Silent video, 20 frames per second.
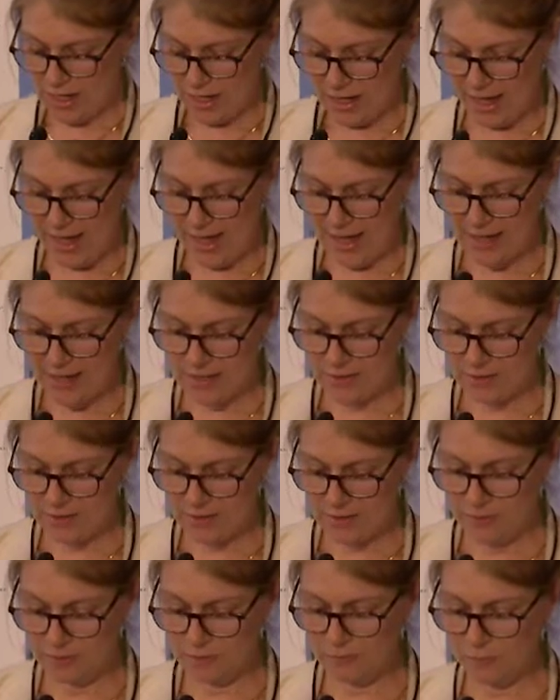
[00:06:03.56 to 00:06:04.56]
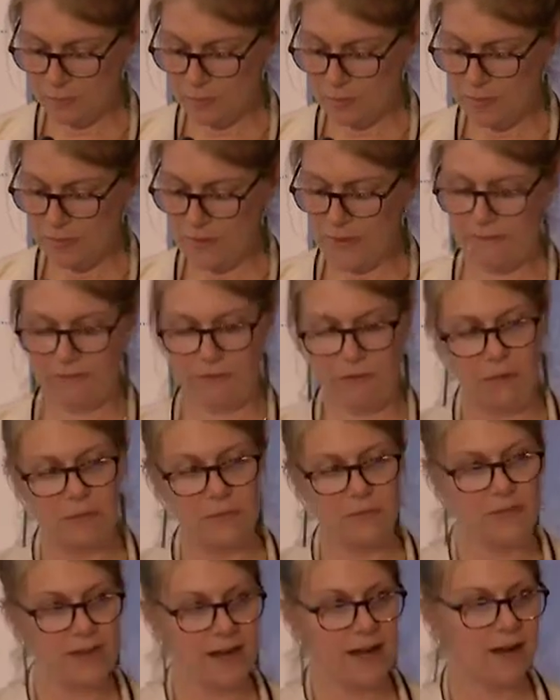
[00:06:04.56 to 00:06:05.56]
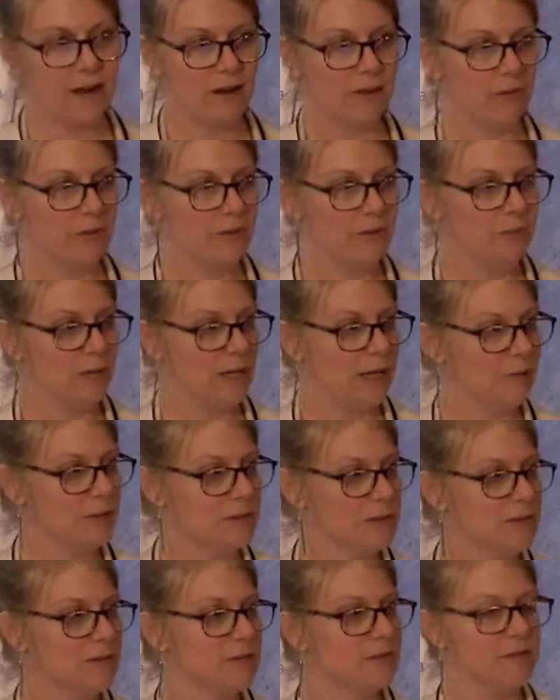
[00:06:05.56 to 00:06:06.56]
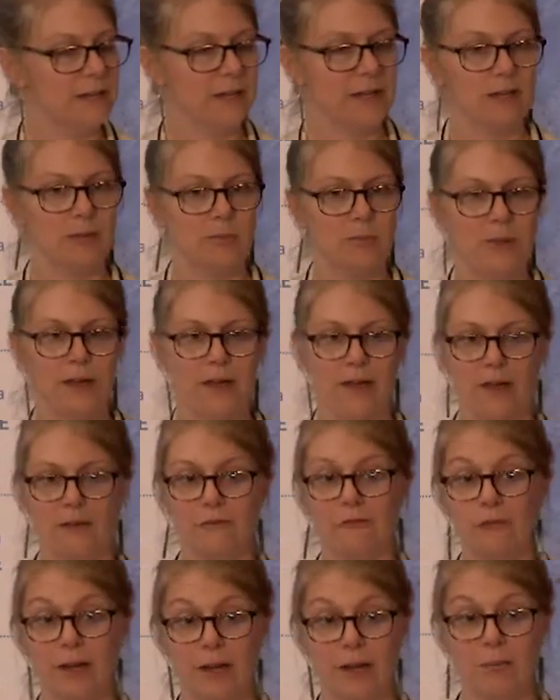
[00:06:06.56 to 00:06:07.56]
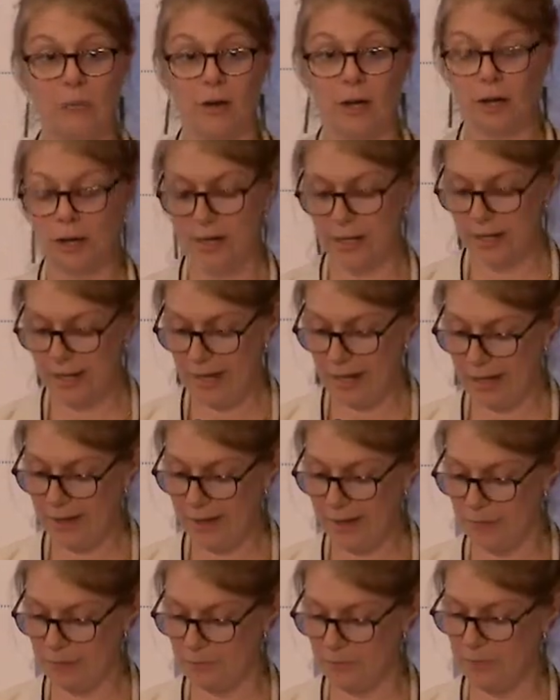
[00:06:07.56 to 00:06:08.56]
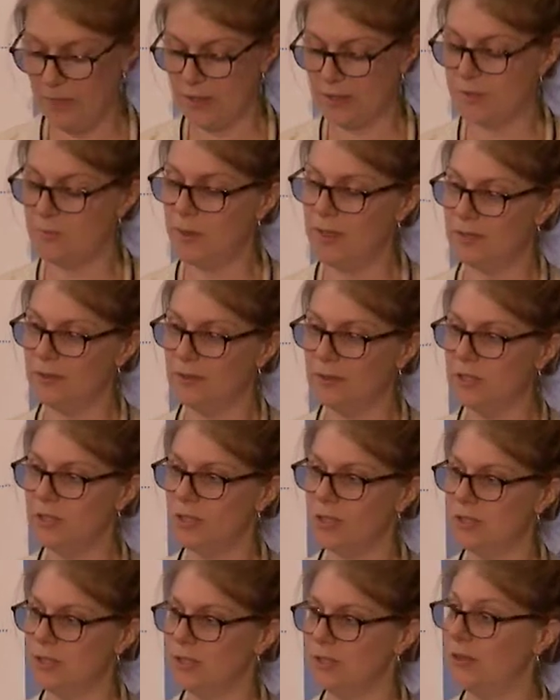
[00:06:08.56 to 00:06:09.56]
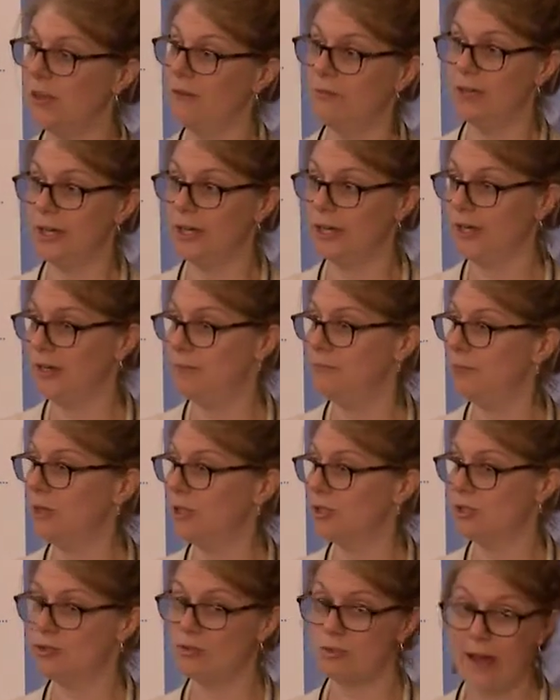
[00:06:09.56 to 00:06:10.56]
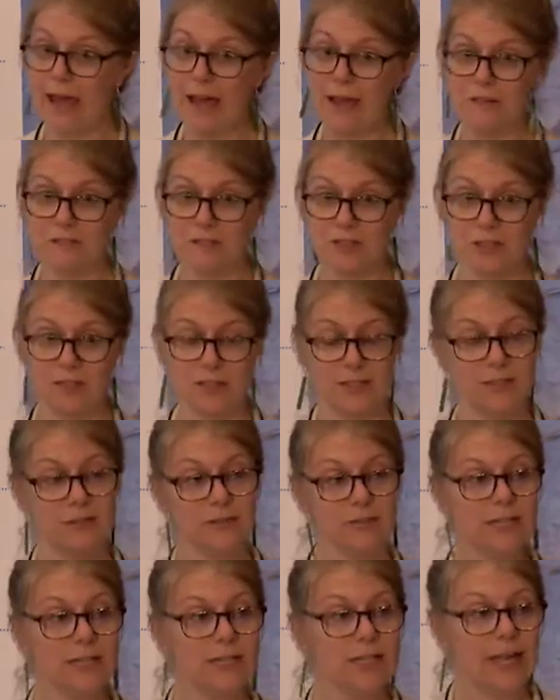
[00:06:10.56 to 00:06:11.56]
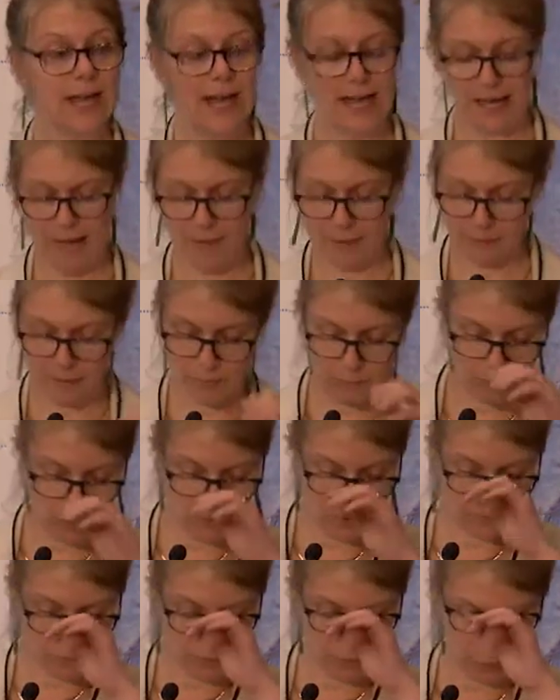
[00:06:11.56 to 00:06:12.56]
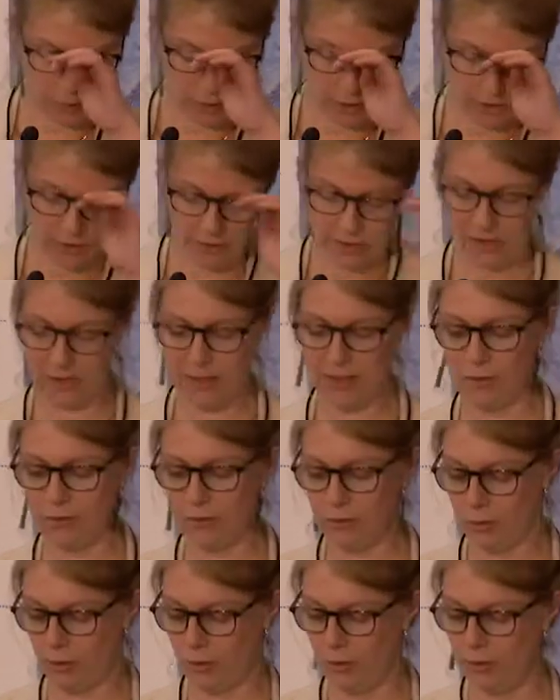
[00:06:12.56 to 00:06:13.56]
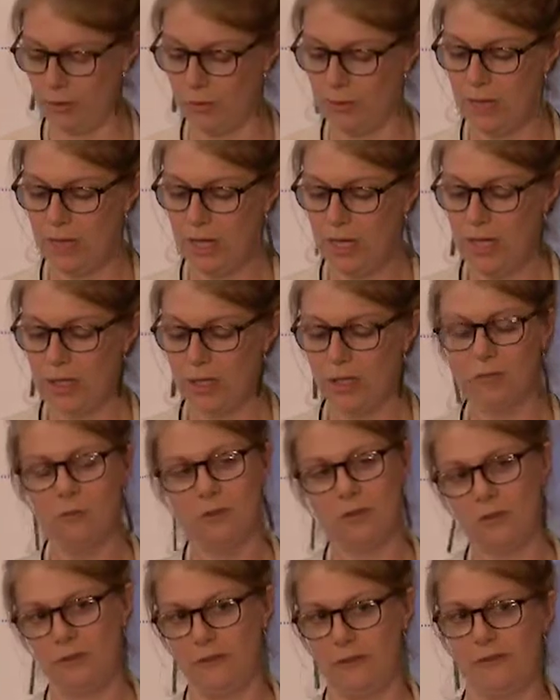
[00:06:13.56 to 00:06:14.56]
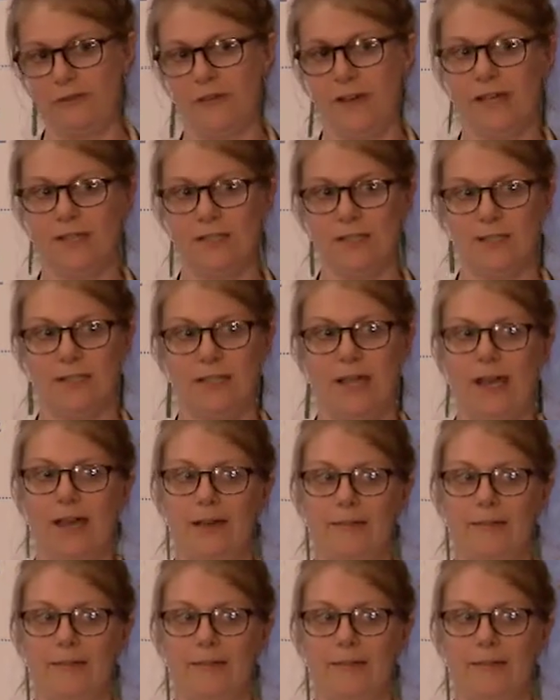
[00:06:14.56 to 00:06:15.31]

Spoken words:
And from there, we've been able to develop a framework that's basically just a very much a draft still for thinking through cumulative effects